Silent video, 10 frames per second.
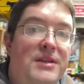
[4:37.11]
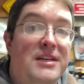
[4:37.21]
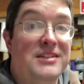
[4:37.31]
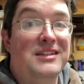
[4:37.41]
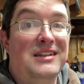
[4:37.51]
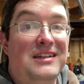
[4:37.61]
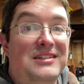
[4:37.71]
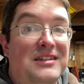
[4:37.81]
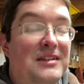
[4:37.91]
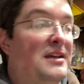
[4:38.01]
because it
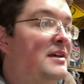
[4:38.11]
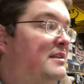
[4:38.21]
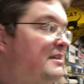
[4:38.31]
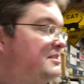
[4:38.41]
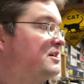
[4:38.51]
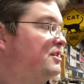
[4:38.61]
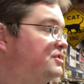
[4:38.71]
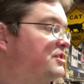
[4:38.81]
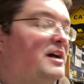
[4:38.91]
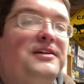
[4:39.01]
needs it. These
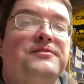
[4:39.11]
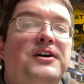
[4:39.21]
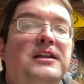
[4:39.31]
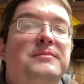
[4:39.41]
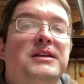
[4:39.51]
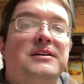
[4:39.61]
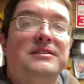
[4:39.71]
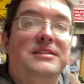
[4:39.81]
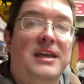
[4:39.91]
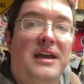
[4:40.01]
cars are kind of funny
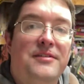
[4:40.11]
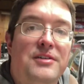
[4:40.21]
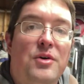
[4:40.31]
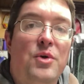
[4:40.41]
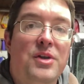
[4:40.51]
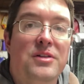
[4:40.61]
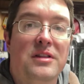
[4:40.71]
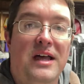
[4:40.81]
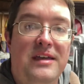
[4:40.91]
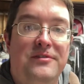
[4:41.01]
because they have an oil
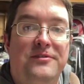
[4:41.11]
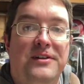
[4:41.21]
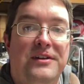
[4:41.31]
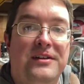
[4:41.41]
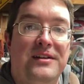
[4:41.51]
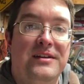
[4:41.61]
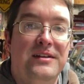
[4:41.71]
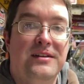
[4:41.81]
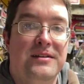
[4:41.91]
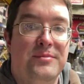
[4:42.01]
life
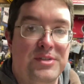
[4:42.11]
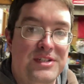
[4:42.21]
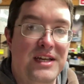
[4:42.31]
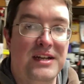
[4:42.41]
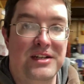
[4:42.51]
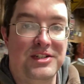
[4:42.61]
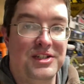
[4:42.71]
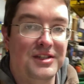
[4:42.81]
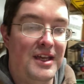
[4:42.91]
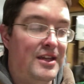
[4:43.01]

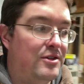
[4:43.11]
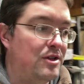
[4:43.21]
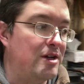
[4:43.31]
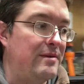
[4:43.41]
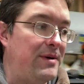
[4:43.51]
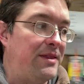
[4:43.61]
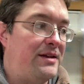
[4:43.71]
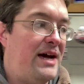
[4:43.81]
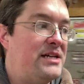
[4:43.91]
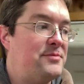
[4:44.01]
percentage that you look up on the
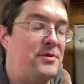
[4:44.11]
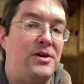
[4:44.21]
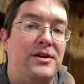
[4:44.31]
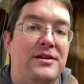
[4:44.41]
dashboard.